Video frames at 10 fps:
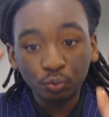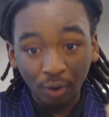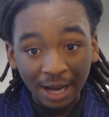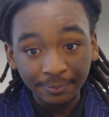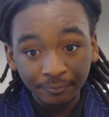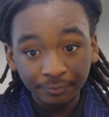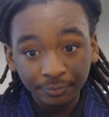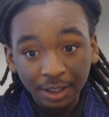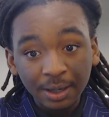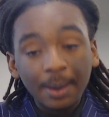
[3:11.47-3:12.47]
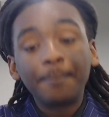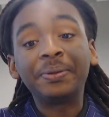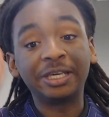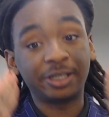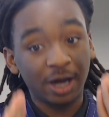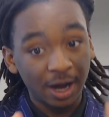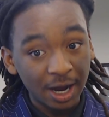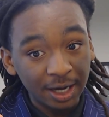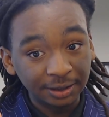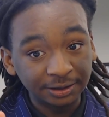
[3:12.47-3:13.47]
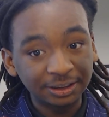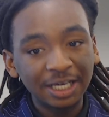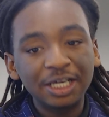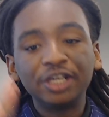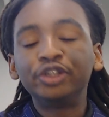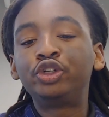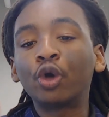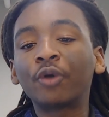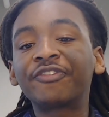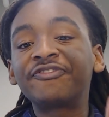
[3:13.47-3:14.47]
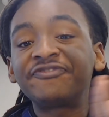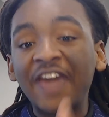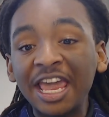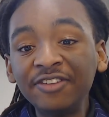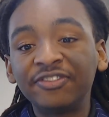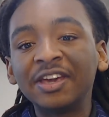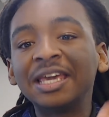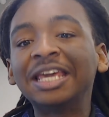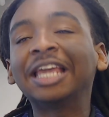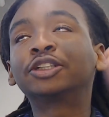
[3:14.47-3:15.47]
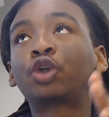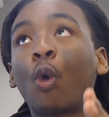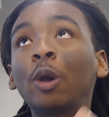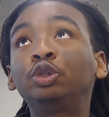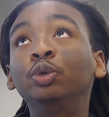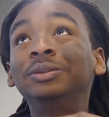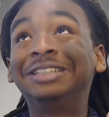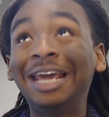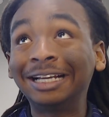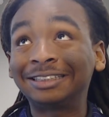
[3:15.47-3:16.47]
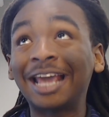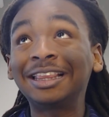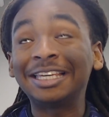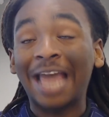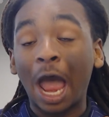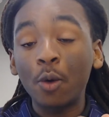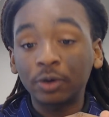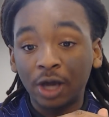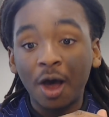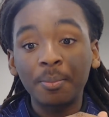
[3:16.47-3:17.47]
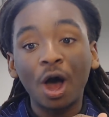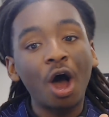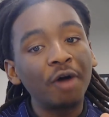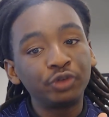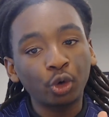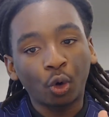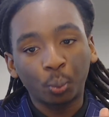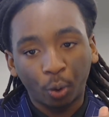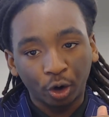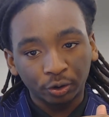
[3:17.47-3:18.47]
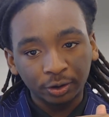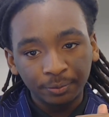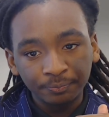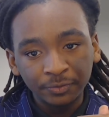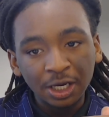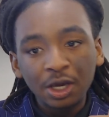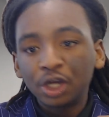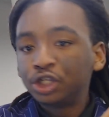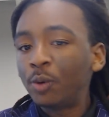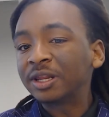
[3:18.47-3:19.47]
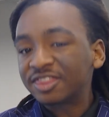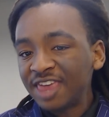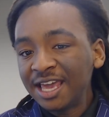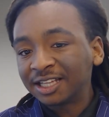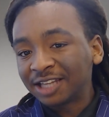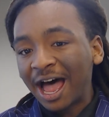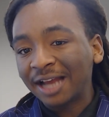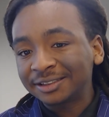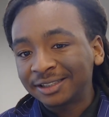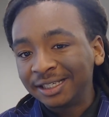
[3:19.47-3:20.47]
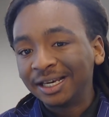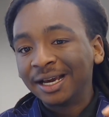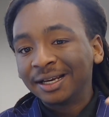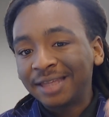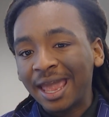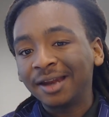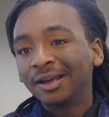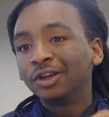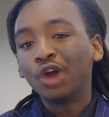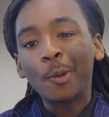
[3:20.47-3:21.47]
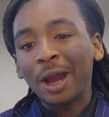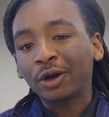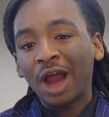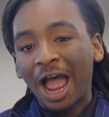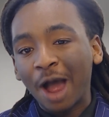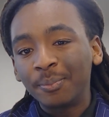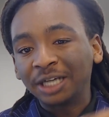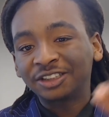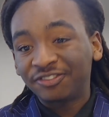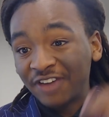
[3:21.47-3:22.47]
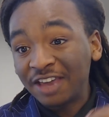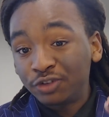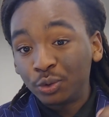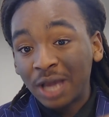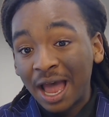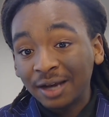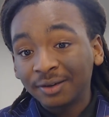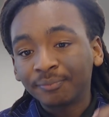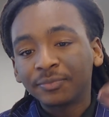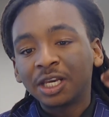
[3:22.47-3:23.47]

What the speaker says: right? Because your faith is going to dictate the outcome of your work. You would think logically that no matter how much faith you got,